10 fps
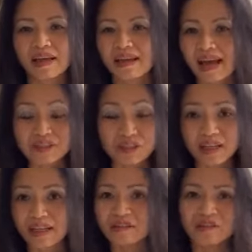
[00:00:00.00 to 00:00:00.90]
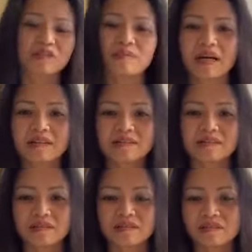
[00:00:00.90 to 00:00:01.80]
And as you hit those
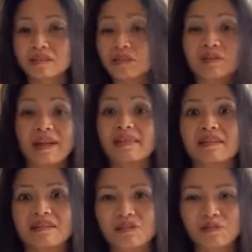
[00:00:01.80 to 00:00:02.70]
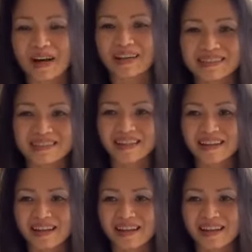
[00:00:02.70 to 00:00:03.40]
milestones, you create the new ones.